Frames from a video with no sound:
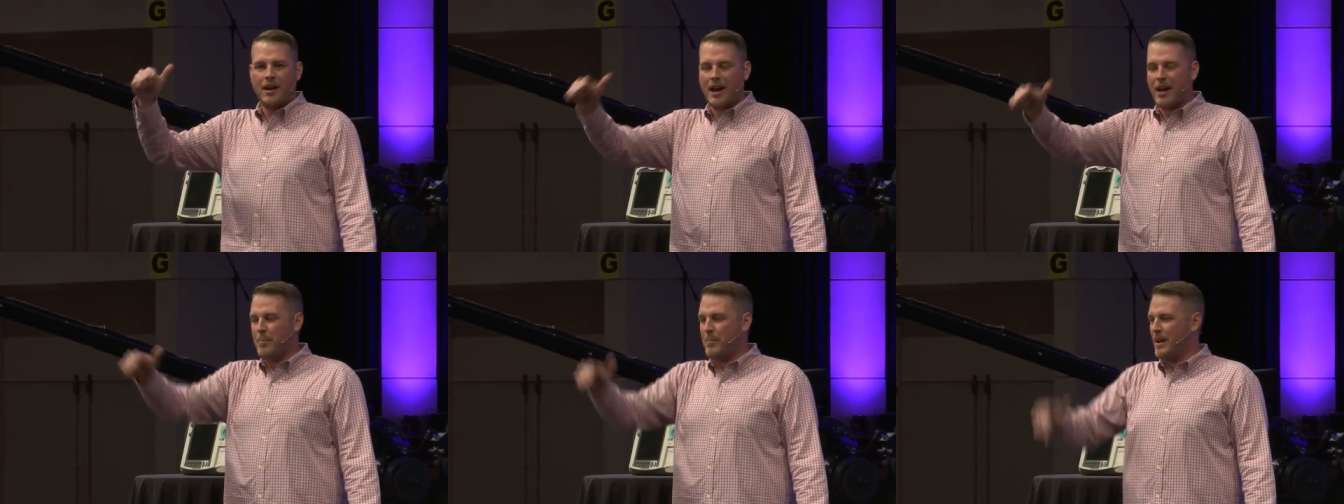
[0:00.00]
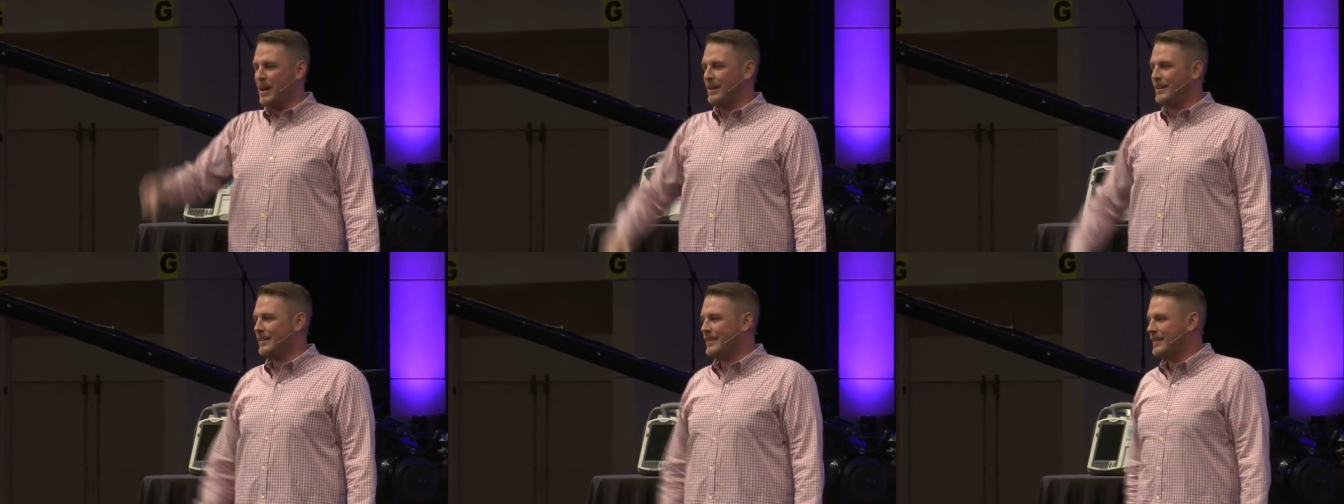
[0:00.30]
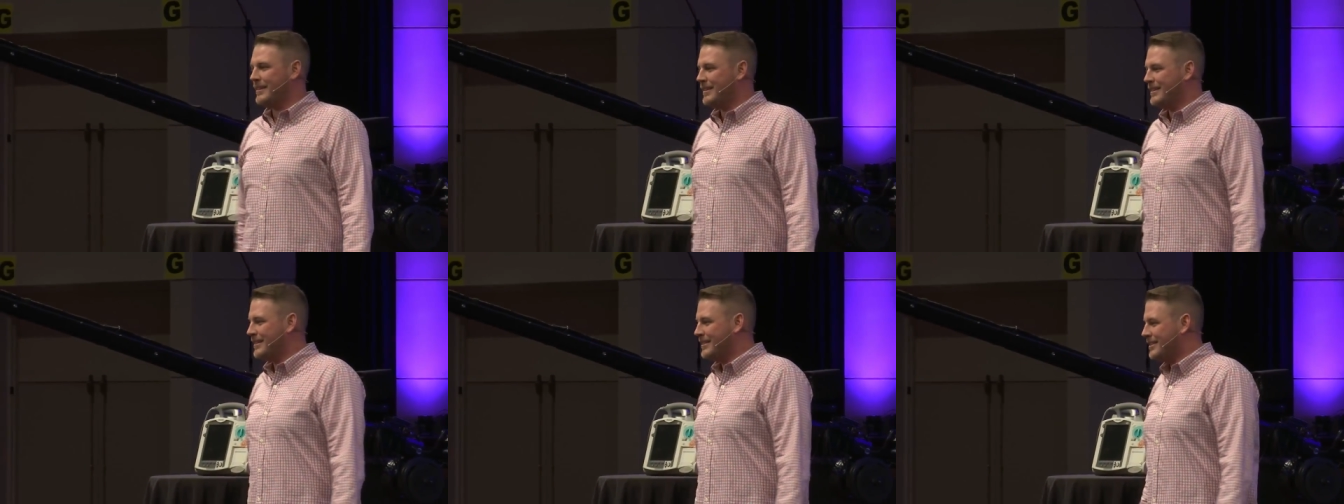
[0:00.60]
I make
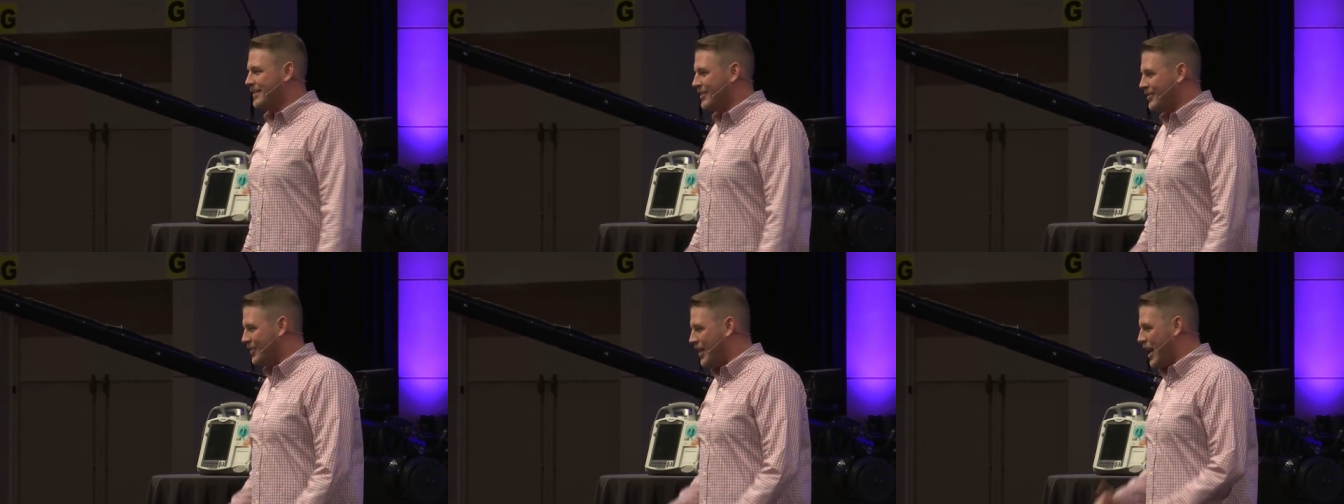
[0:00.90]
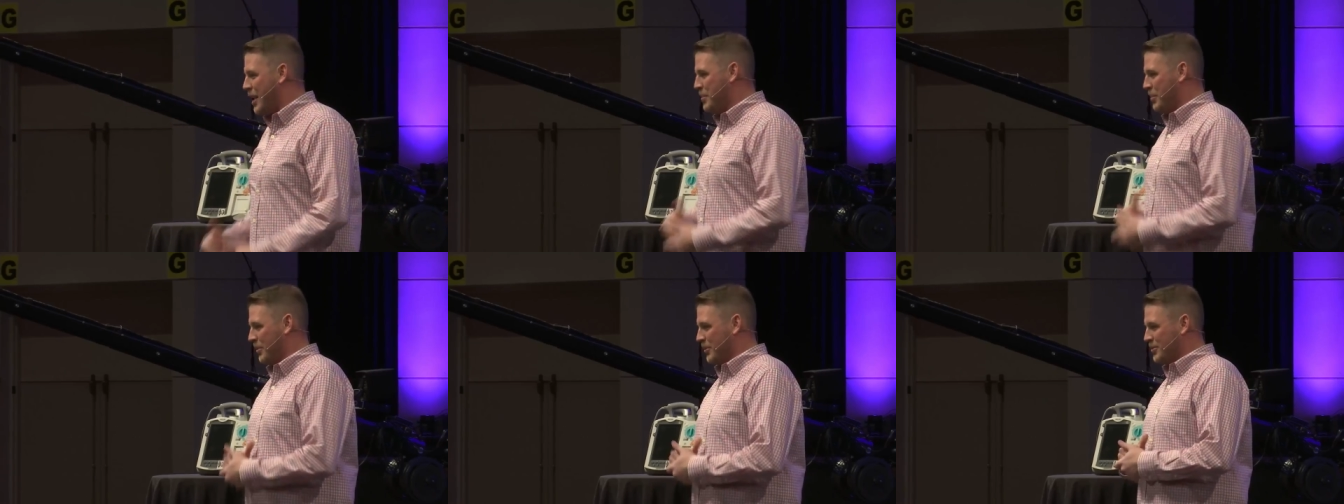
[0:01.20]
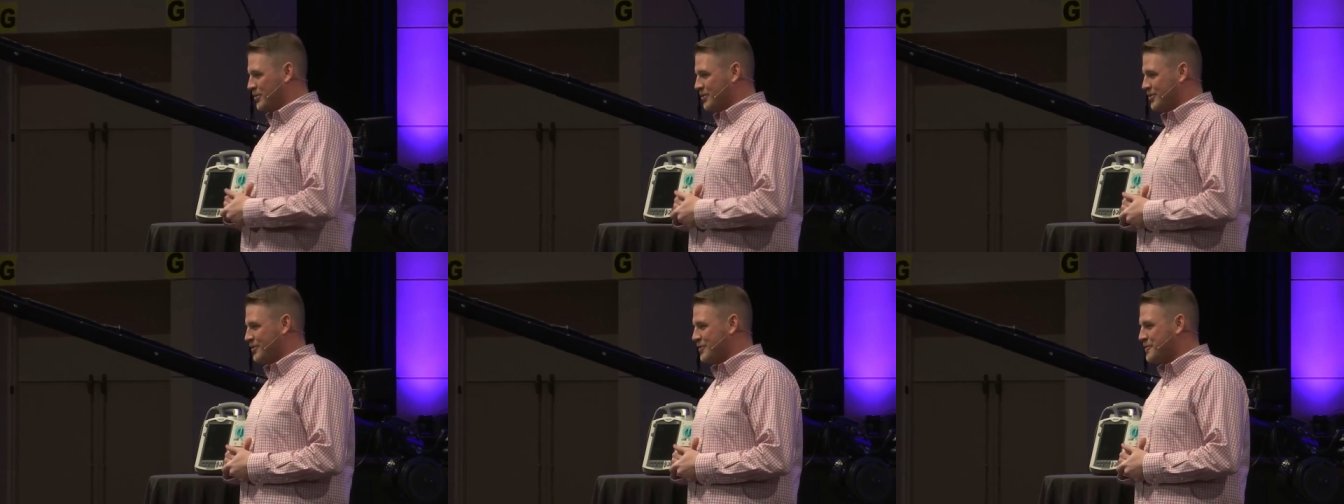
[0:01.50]

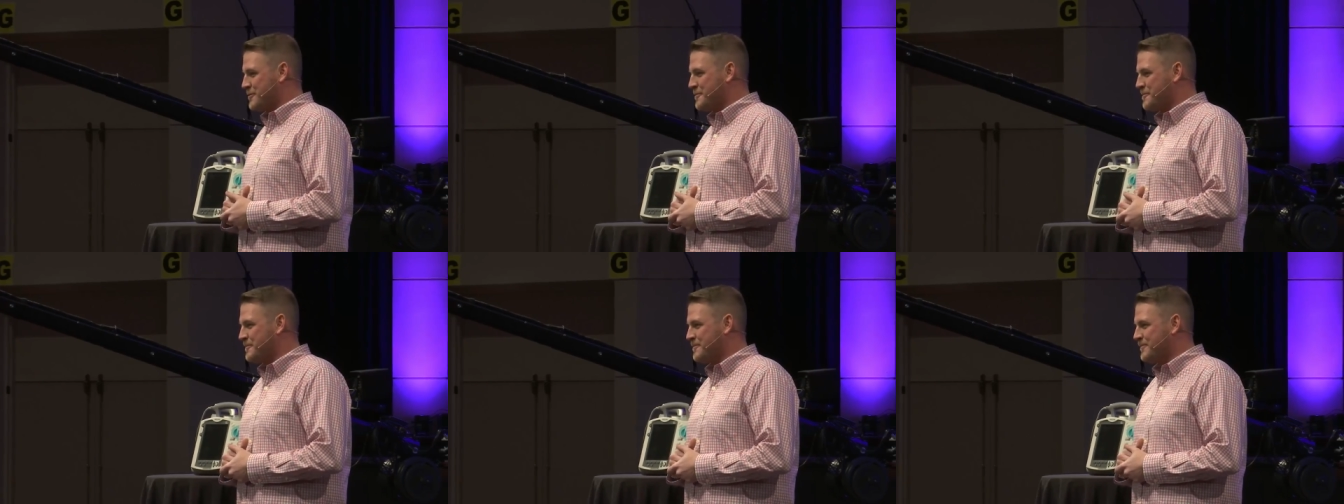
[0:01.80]
disciples.